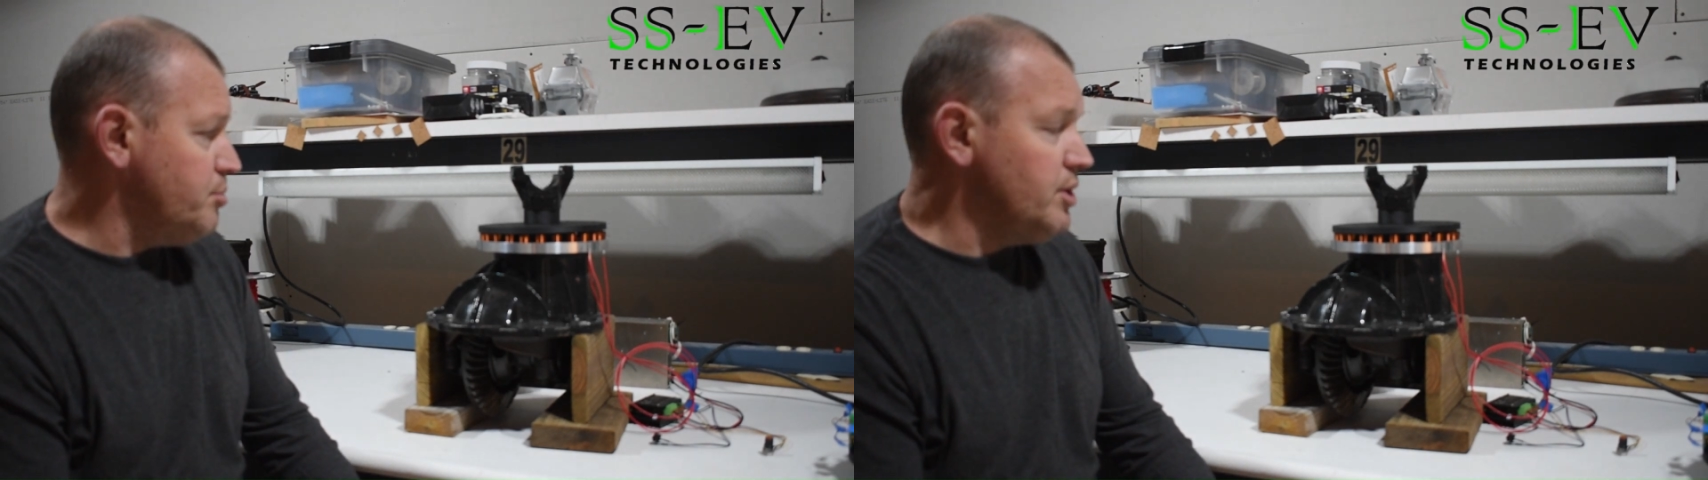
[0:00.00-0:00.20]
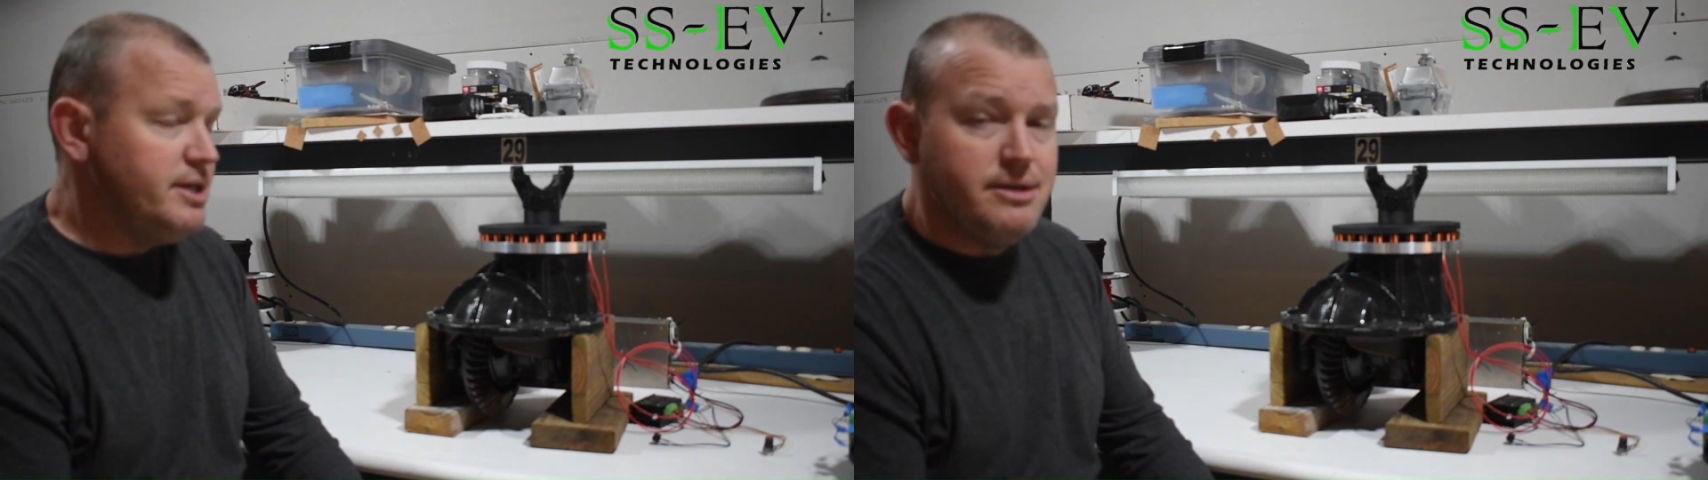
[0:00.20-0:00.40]

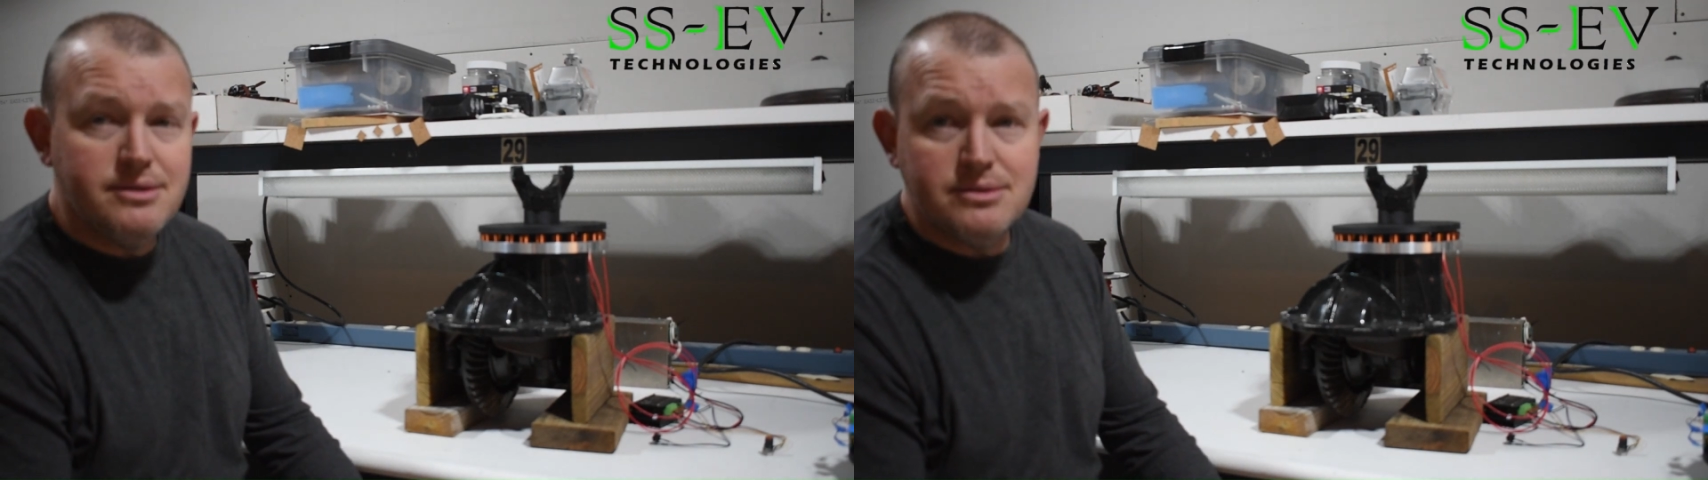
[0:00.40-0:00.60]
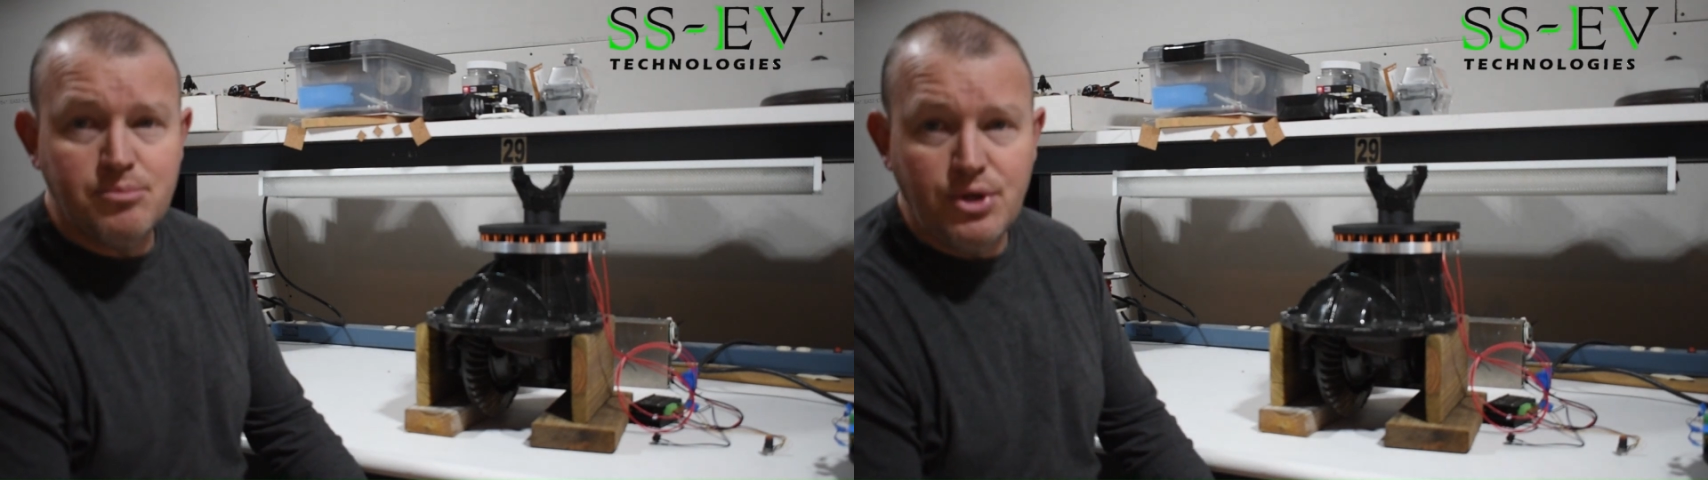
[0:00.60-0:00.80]

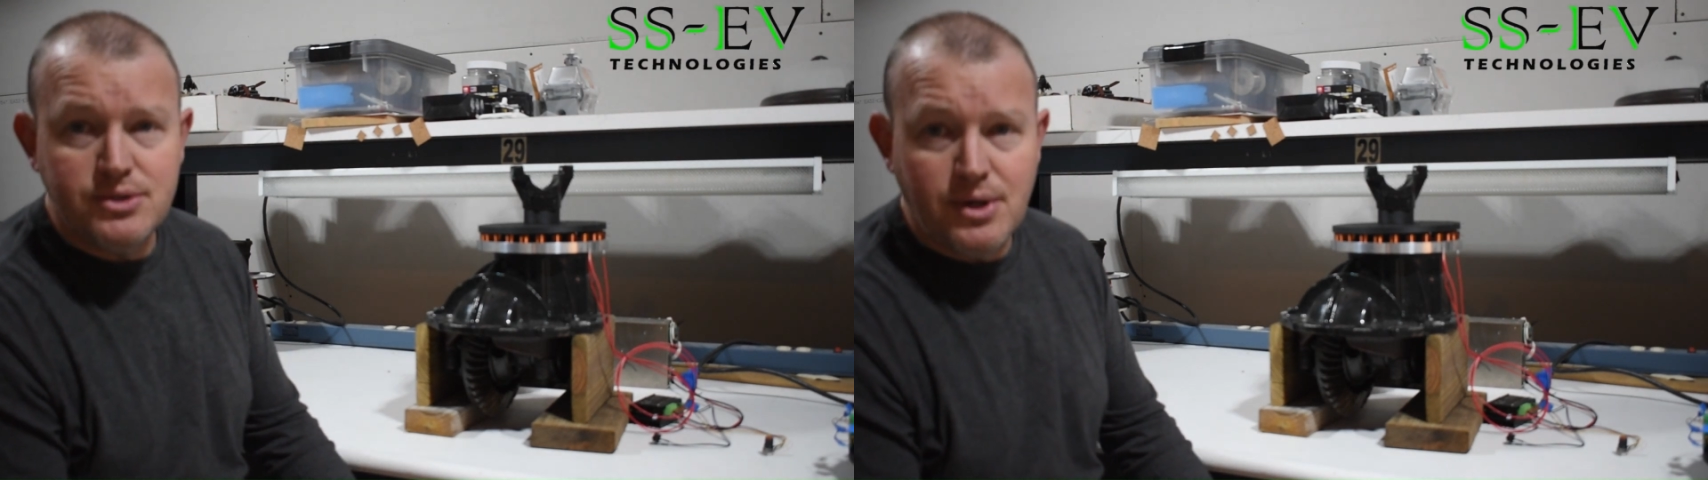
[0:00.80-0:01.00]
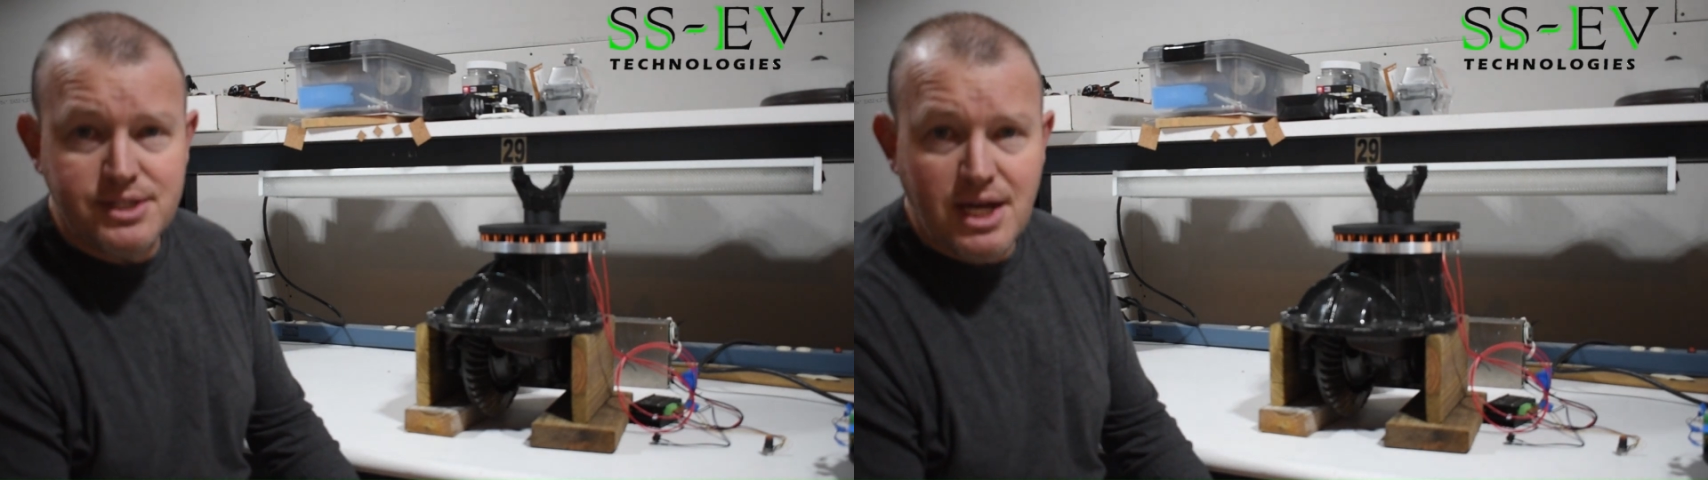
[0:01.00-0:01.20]
please
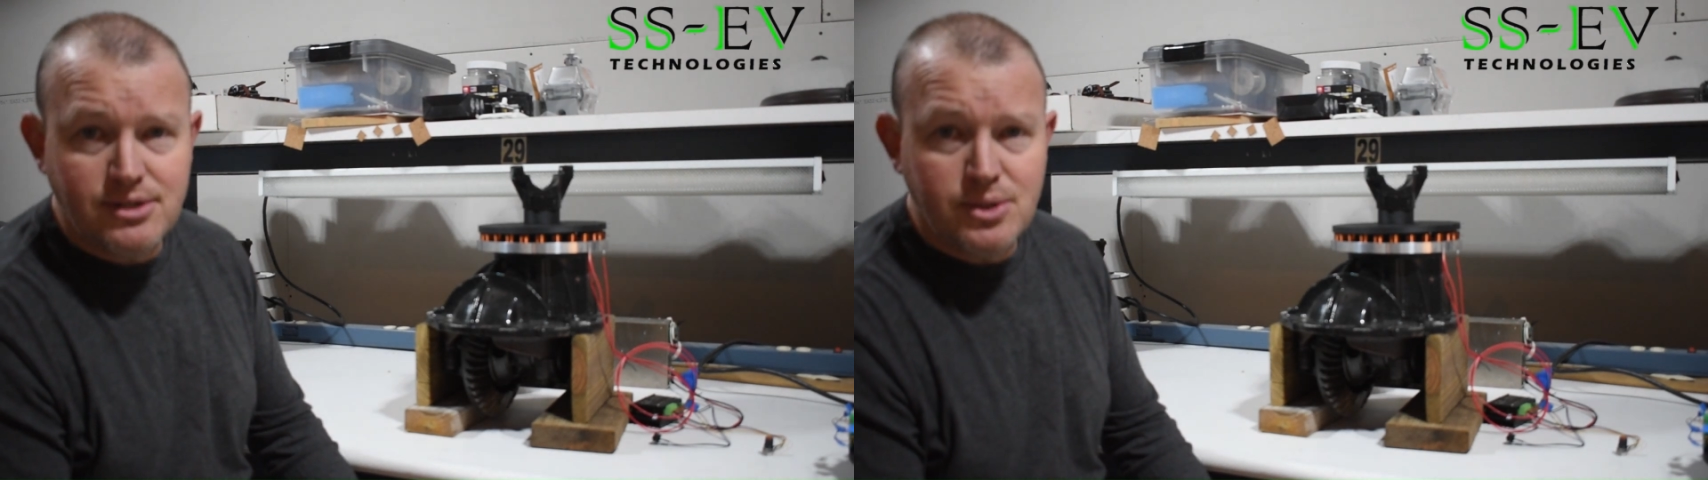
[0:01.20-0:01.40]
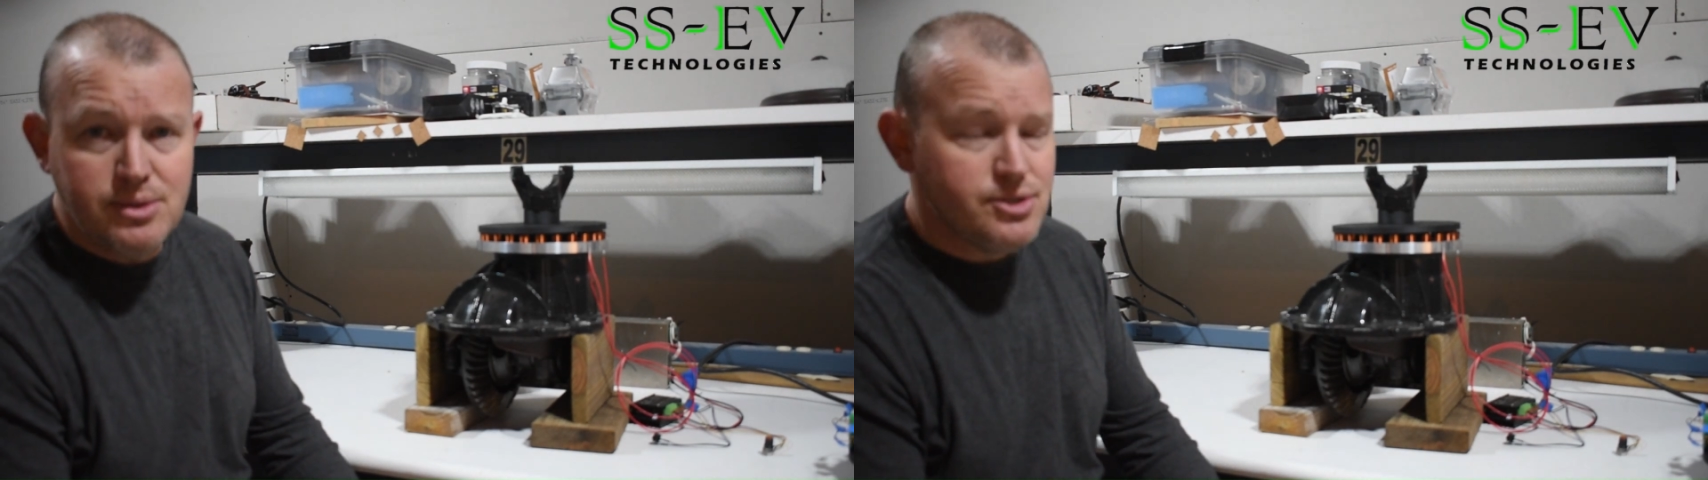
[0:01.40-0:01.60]
reach out
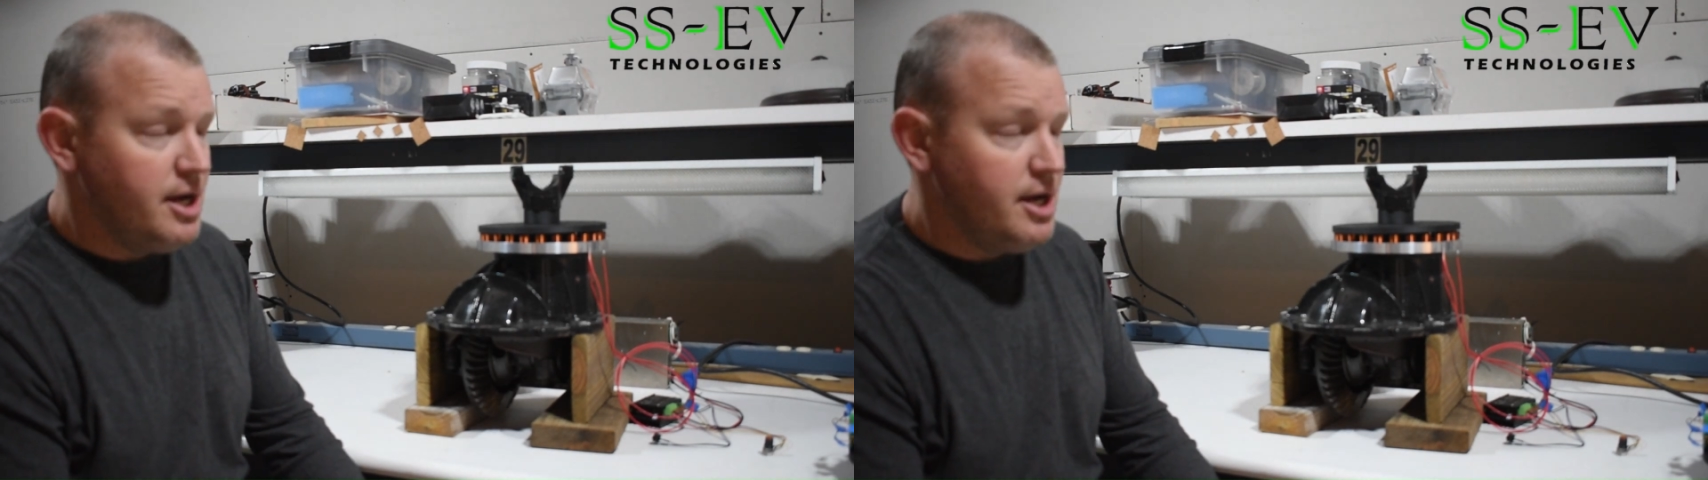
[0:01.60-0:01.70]
to us.